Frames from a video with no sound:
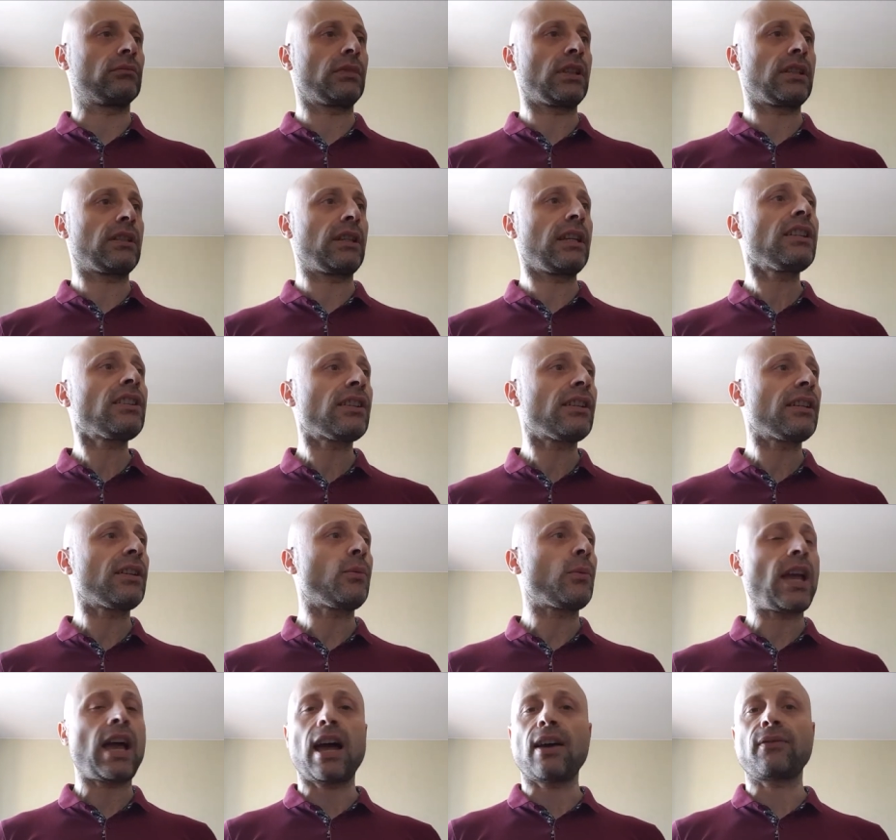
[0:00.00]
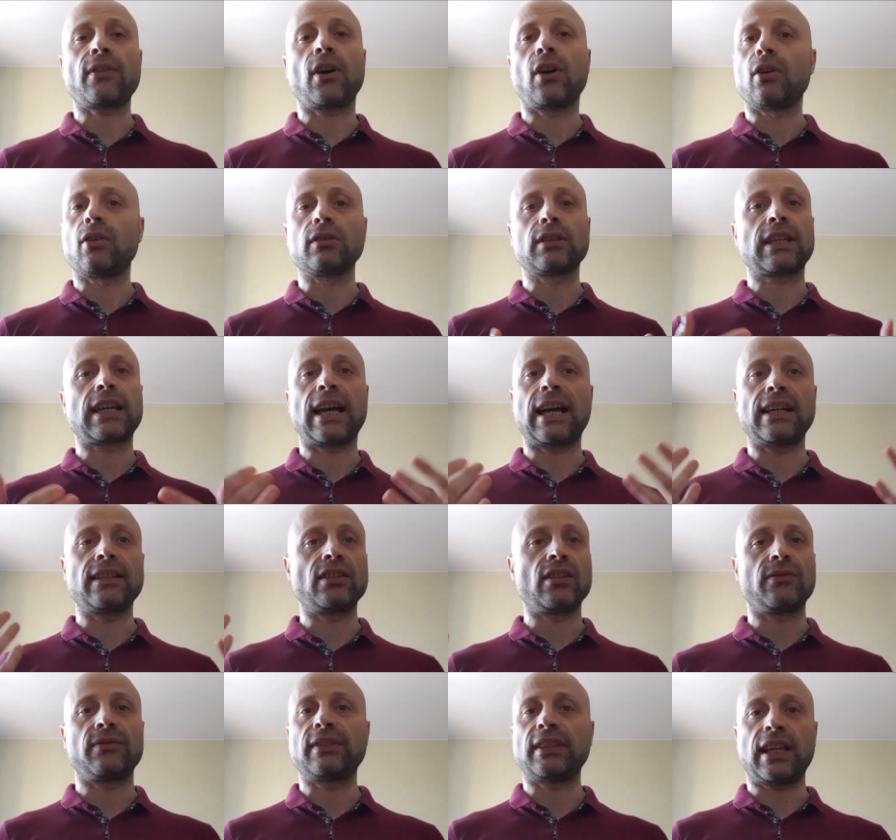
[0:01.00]
In Italy we have all
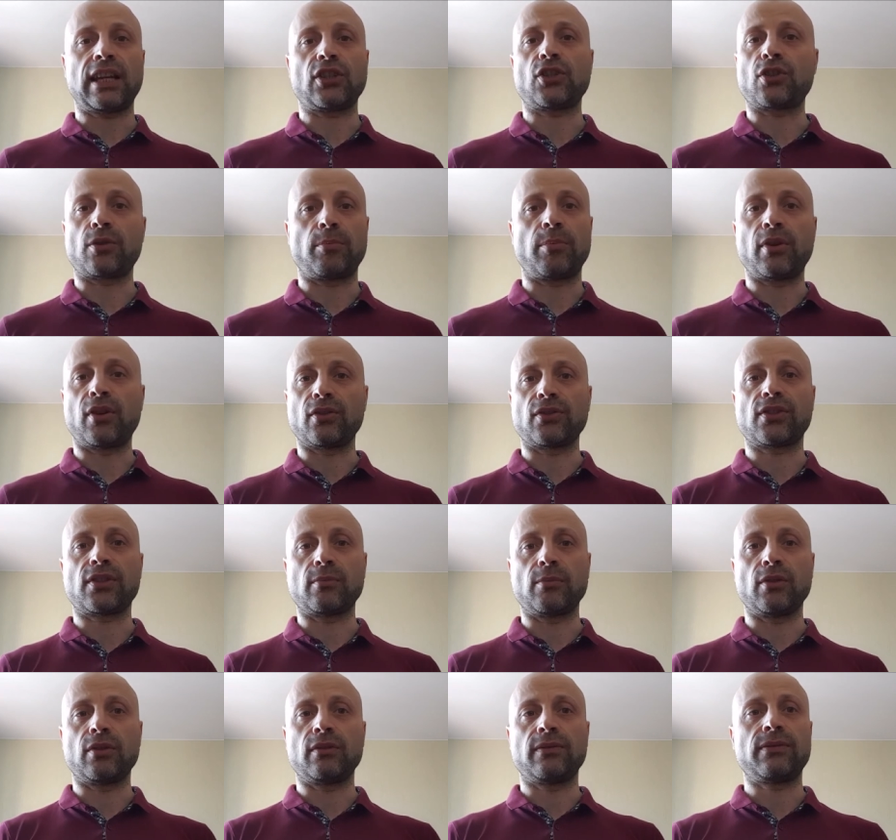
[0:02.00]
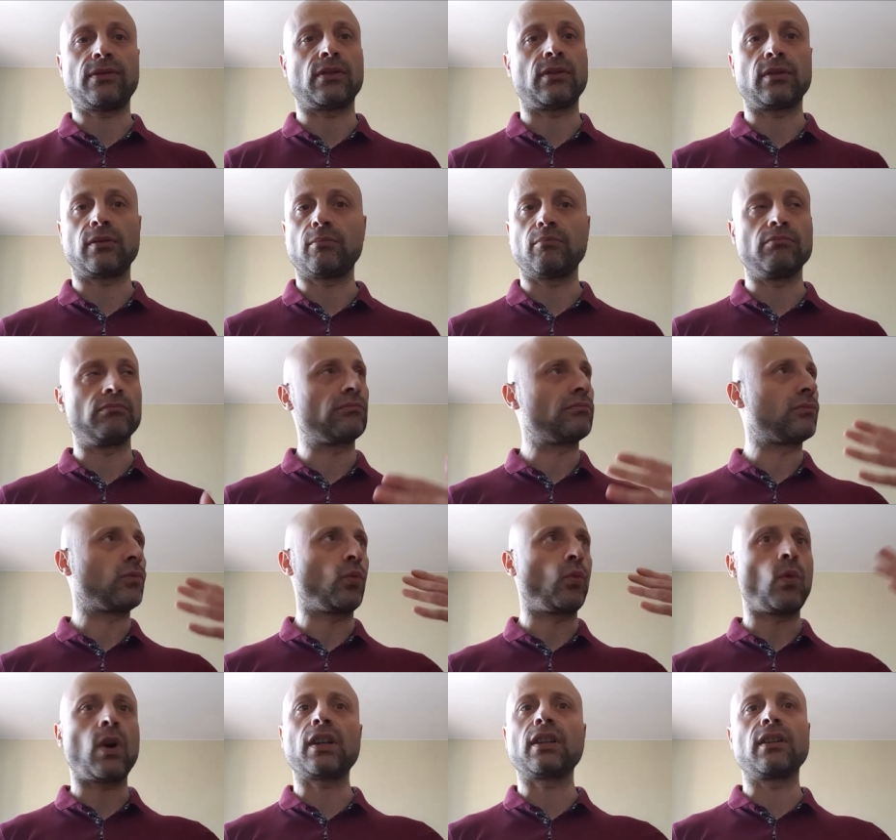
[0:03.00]
kind of nature possible, from
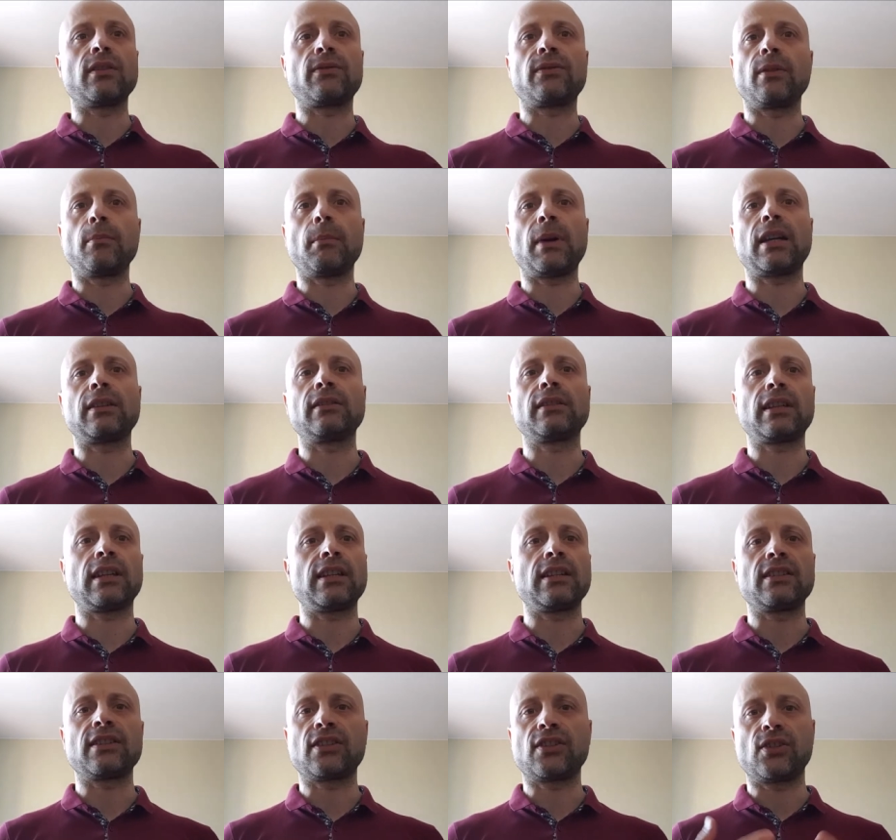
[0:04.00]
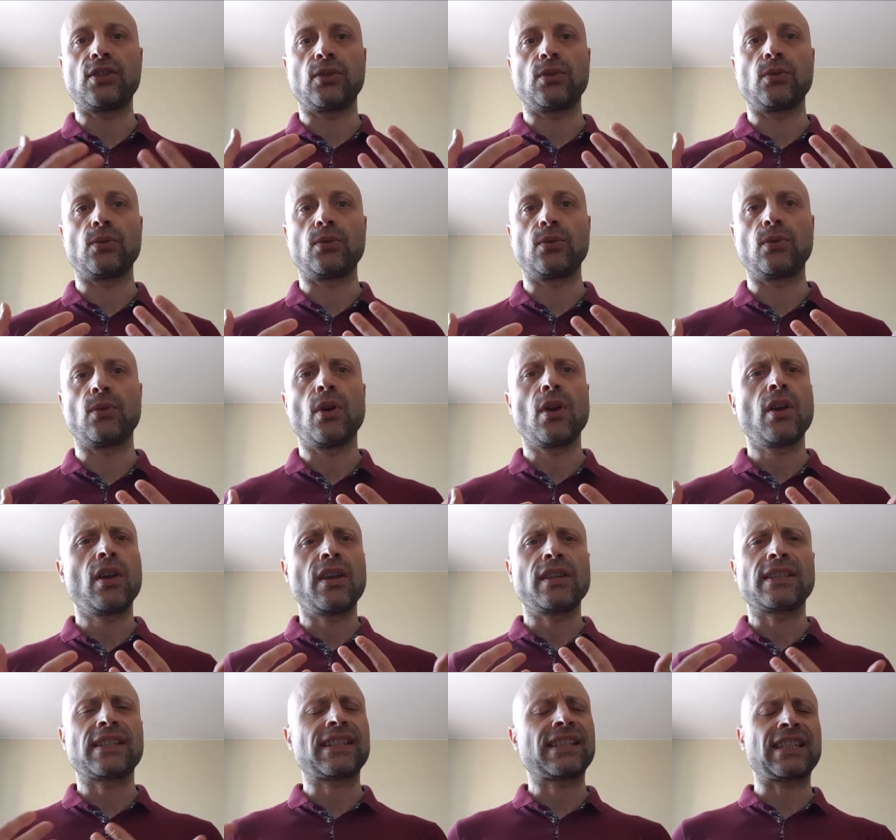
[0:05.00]
wonderful mountains to
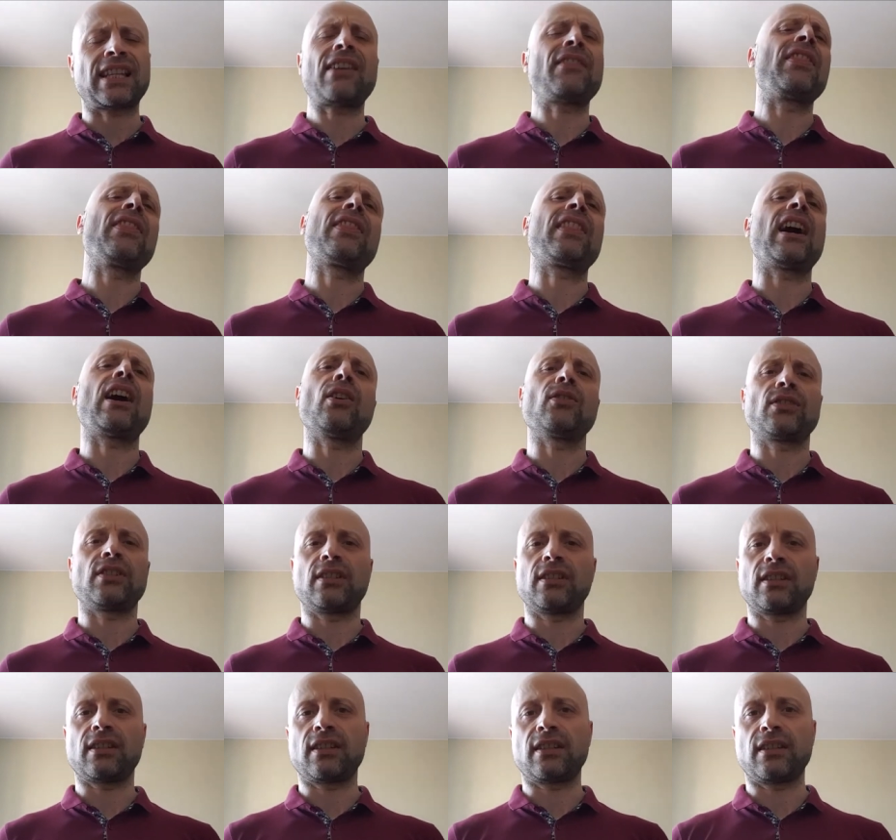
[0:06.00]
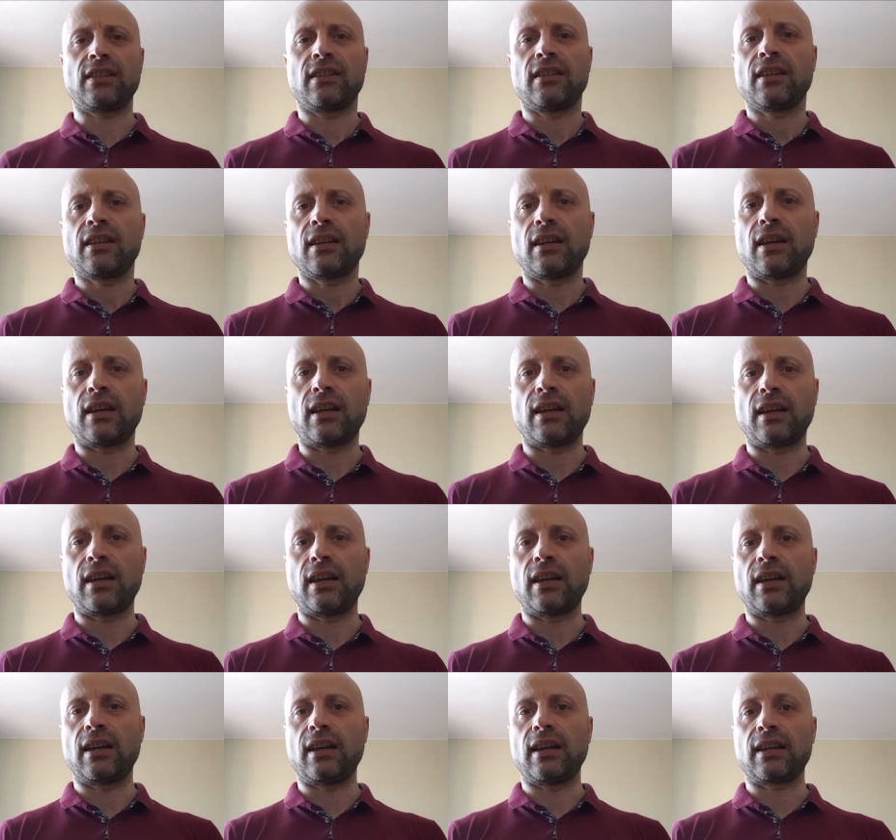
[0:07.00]
7,000
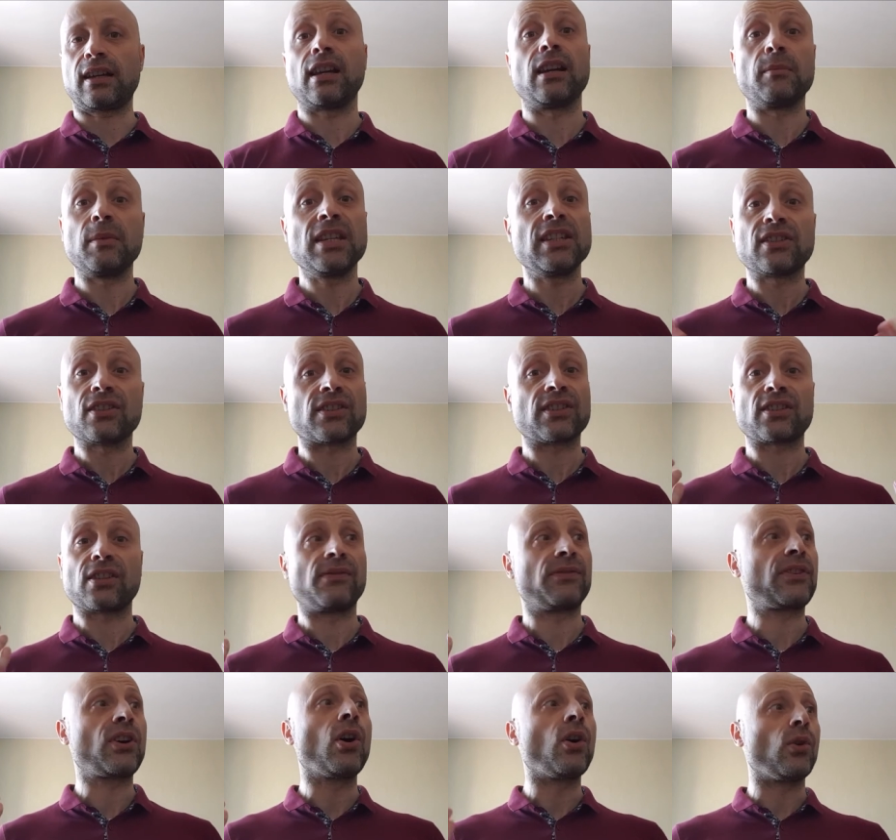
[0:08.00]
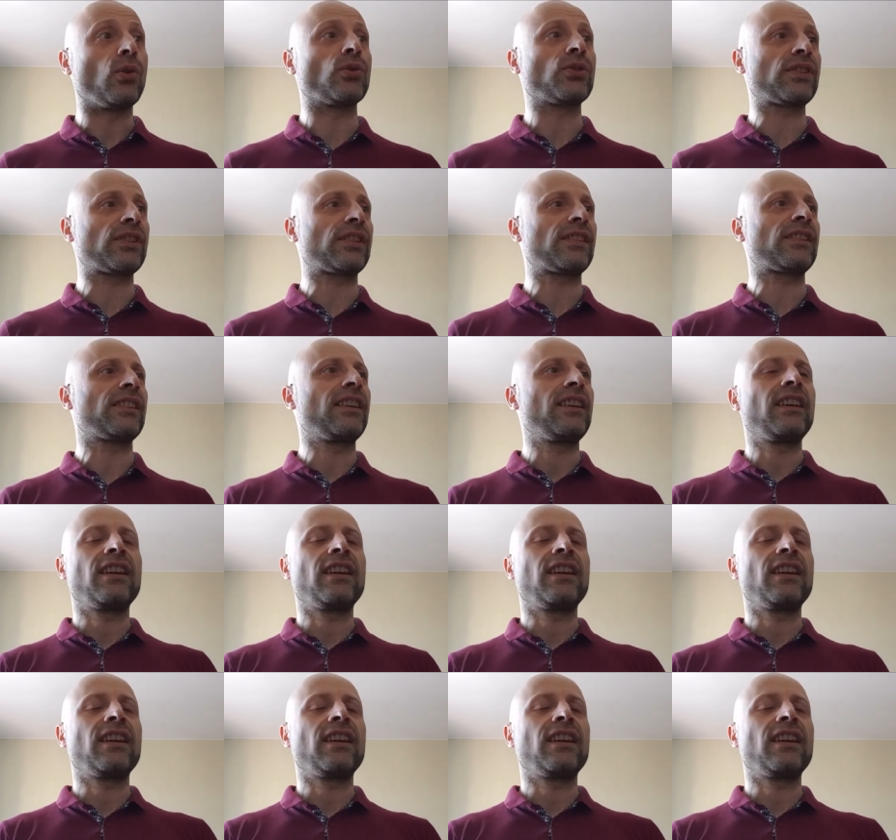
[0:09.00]
kilometers of coasts,